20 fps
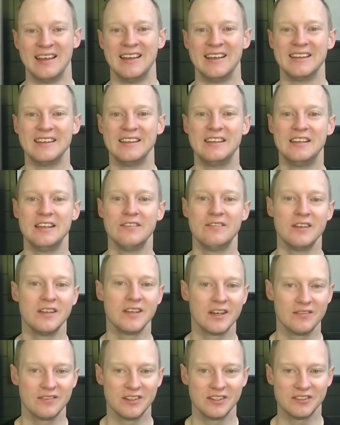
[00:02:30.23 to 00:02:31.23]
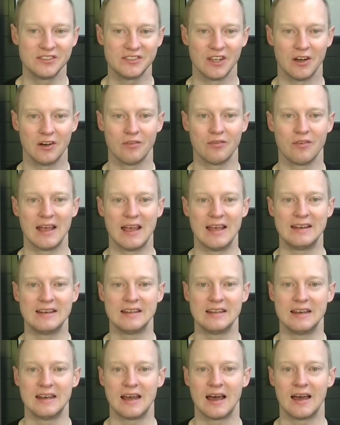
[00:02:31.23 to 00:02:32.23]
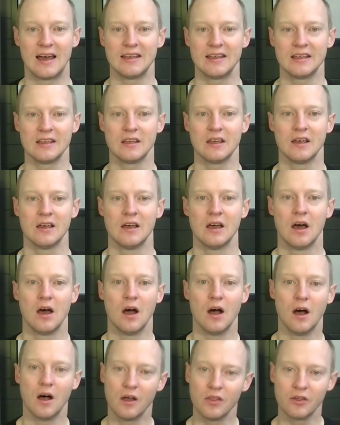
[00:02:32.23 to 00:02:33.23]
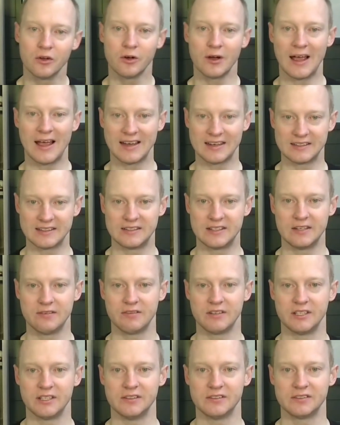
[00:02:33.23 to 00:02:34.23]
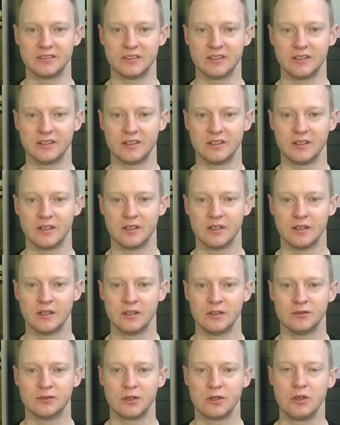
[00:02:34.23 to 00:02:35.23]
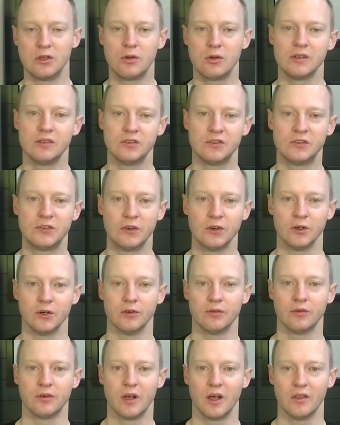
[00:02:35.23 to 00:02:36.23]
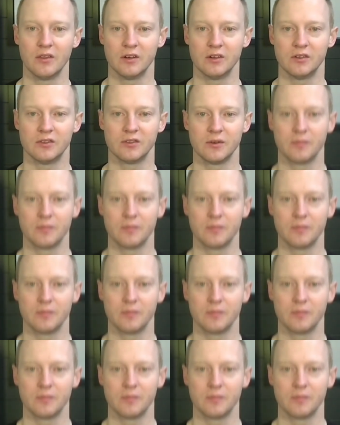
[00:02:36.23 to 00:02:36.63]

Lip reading: giving of yourself and denying other activities so you can serve others.